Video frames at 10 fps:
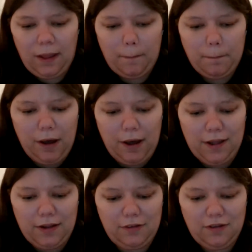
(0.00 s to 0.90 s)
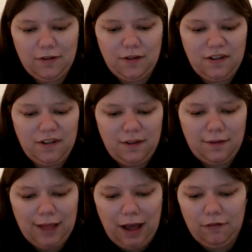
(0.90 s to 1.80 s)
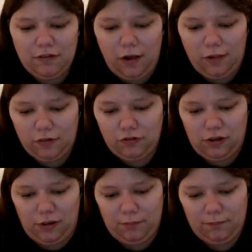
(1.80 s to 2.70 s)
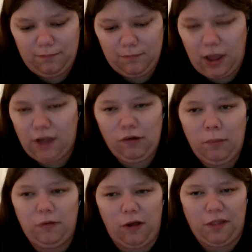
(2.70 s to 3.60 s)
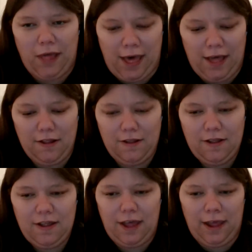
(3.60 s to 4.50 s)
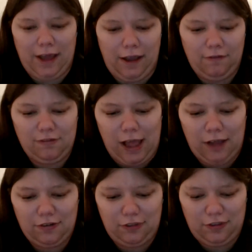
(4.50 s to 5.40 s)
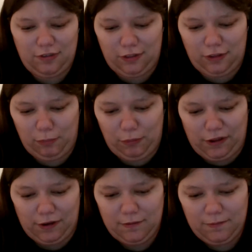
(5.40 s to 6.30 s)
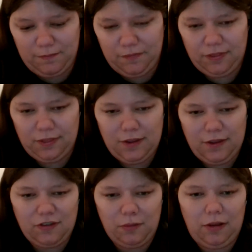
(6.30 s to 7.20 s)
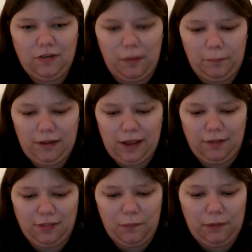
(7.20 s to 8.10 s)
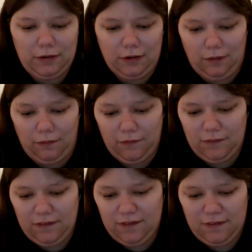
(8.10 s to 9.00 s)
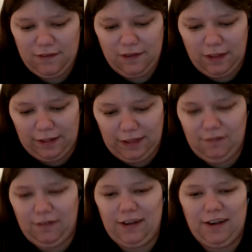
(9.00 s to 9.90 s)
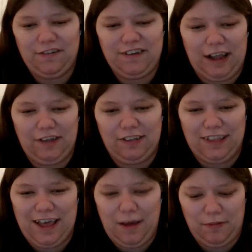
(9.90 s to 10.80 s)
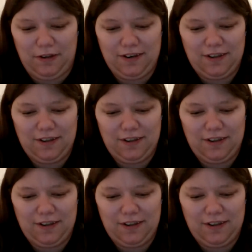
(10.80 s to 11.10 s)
But that was all a dream. I dreamt all that, and I was actually still in bed. So me jumping out the window and leaving never actually happened.